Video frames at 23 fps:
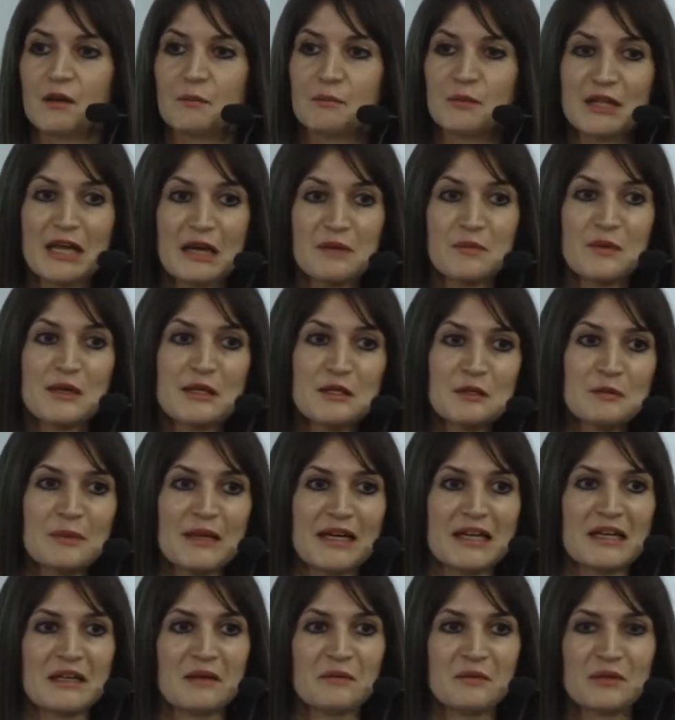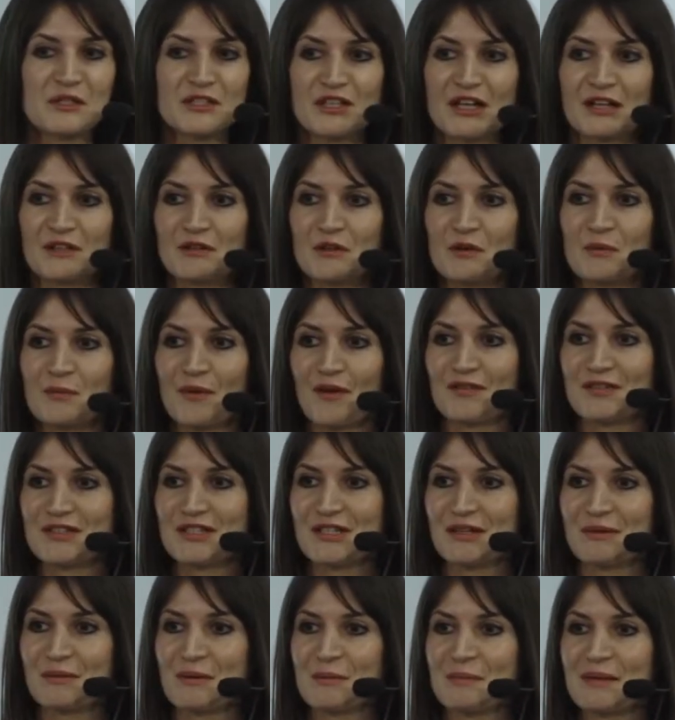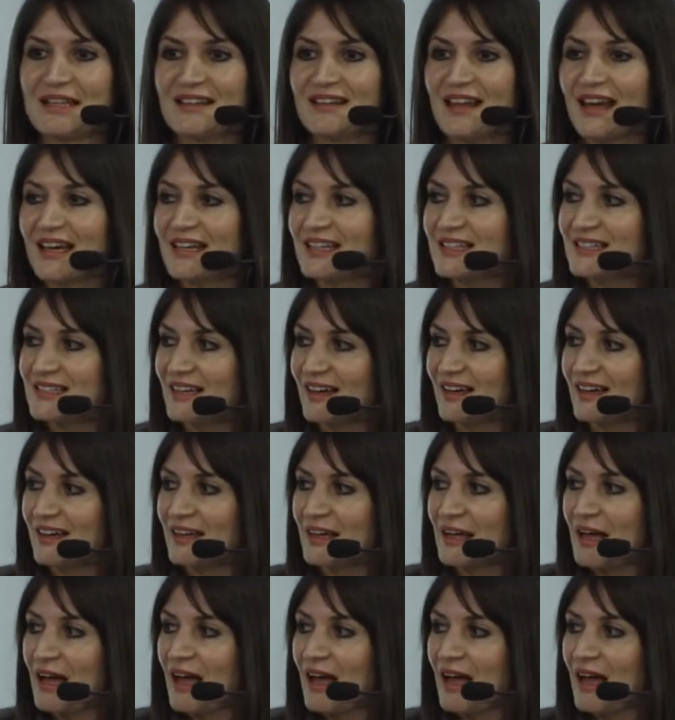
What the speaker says: but they will be, which I'll come on to a bit later.